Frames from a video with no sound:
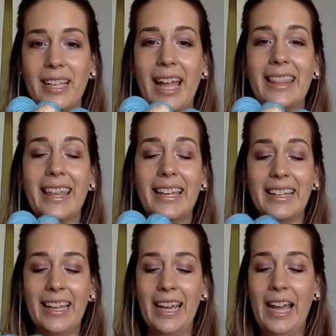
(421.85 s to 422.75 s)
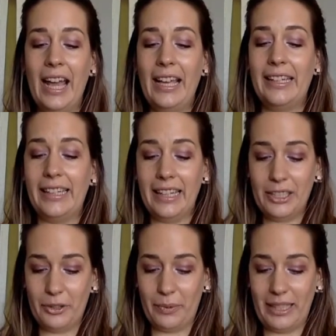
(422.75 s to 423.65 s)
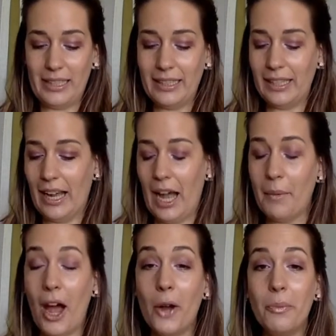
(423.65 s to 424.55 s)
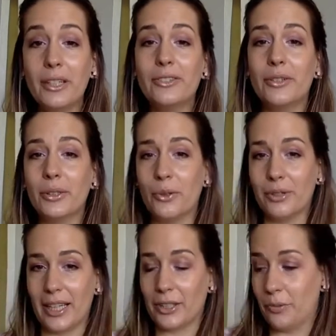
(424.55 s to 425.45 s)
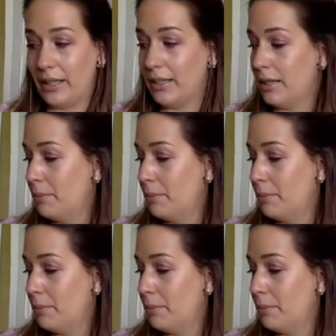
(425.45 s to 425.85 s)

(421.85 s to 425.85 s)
And then next week, I'm hoping to record next week,